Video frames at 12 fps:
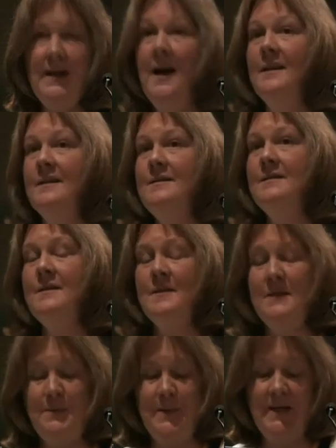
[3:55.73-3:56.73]
I listened to
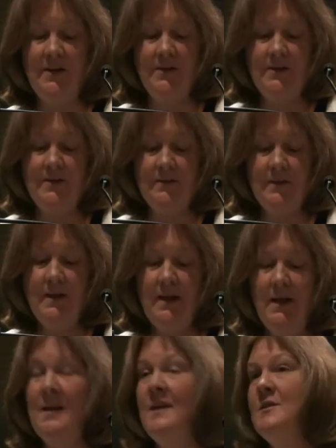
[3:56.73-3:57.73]
the speakers,
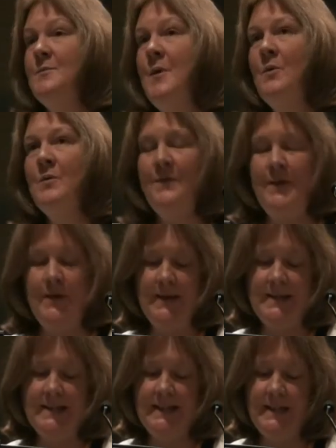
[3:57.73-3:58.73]
and I spoke with
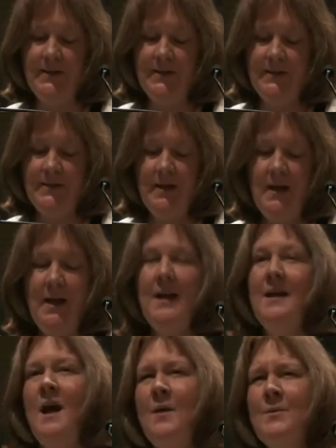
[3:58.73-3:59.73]
various leaders,
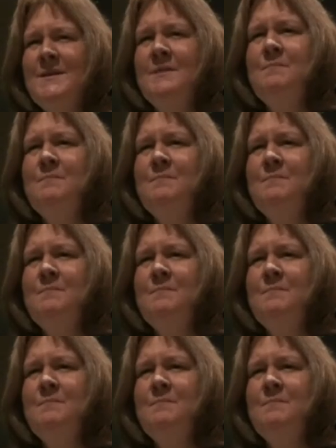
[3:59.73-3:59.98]
and I was